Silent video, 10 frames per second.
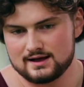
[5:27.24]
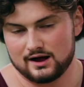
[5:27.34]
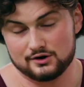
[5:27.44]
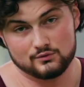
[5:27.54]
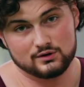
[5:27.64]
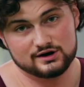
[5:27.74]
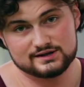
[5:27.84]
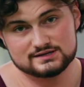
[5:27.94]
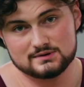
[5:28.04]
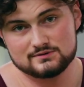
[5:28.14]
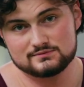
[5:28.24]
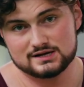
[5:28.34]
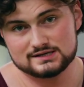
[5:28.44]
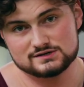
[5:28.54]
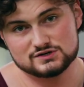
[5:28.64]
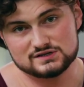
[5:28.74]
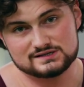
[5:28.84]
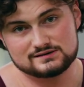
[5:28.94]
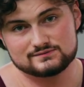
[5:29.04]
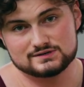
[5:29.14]
I don't know what it is, maybe because it's
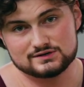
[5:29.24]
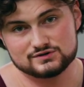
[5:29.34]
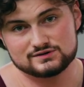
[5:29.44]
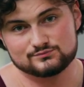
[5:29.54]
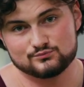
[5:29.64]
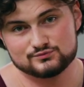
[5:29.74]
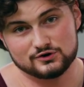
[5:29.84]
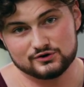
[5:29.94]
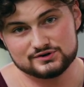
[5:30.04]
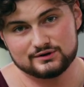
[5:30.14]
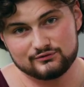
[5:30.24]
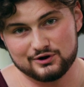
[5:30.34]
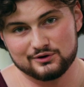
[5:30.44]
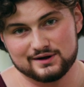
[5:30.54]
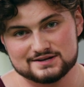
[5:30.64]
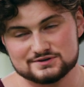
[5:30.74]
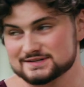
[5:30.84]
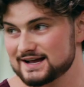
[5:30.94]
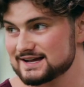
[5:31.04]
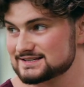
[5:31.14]
just such a darn difficult
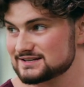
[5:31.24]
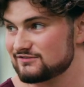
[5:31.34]
exercise.